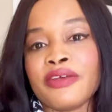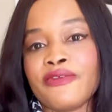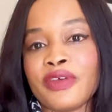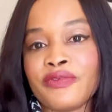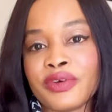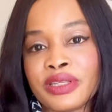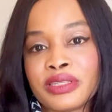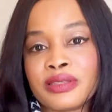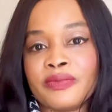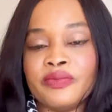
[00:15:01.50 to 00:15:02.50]

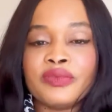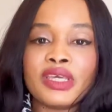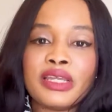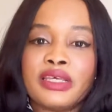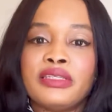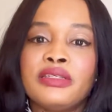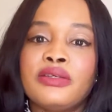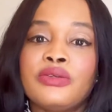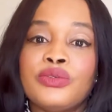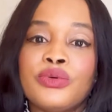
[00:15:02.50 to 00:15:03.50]
favorites. And I
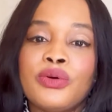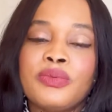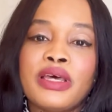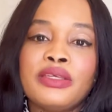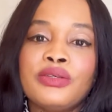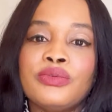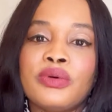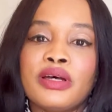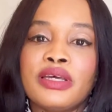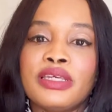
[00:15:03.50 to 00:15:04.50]
do hope that you
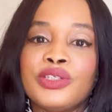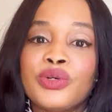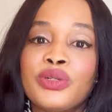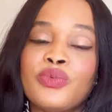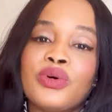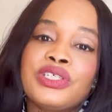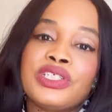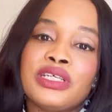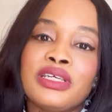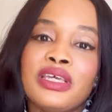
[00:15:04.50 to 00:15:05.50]
enjoyed
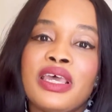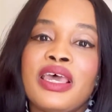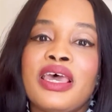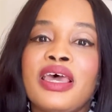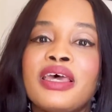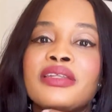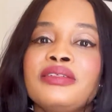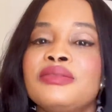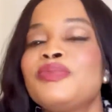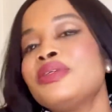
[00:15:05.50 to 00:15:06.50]
watching, and
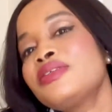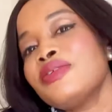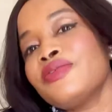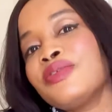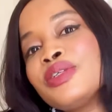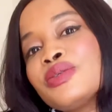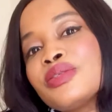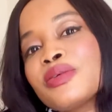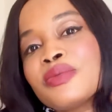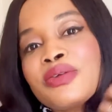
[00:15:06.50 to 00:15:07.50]
please feel free to
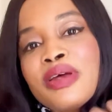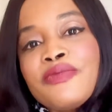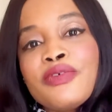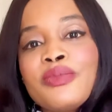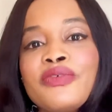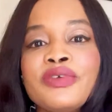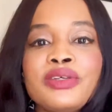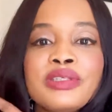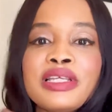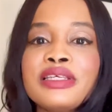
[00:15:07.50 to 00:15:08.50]
subscribe for more
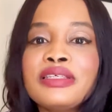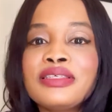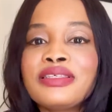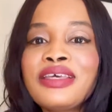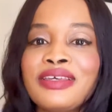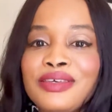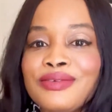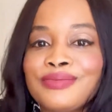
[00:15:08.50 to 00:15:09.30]
videos like this. Thank you.